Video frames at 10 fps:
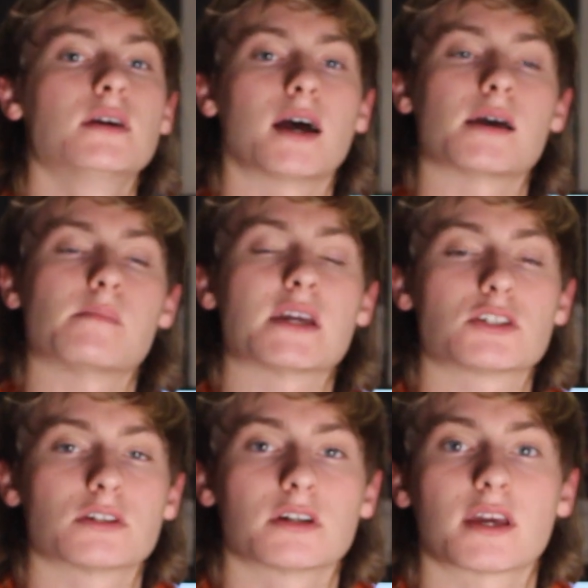I make
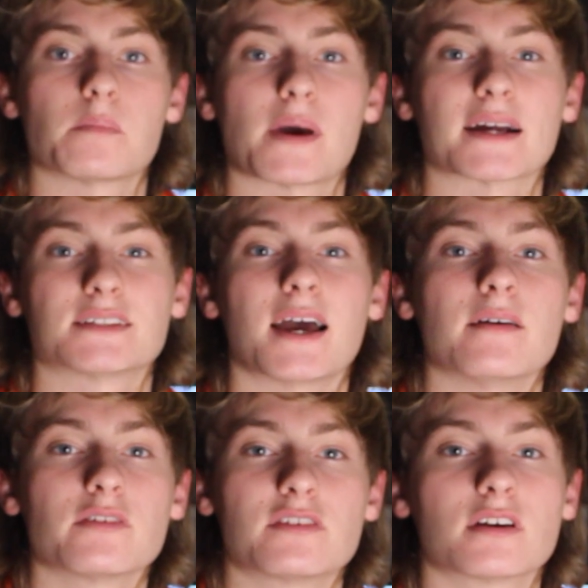sure to get back to
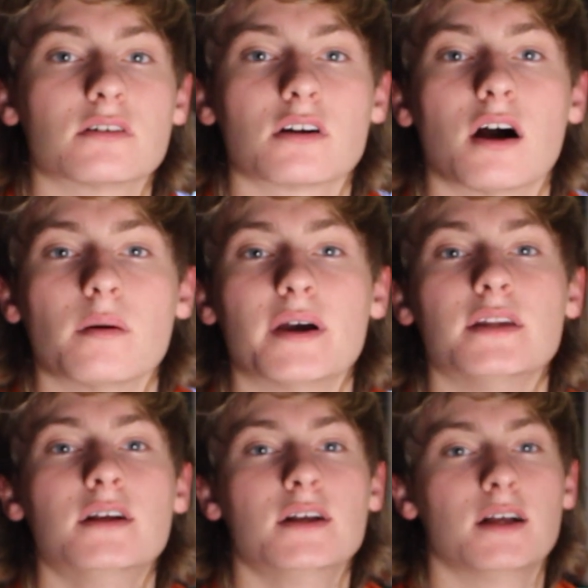every single comment.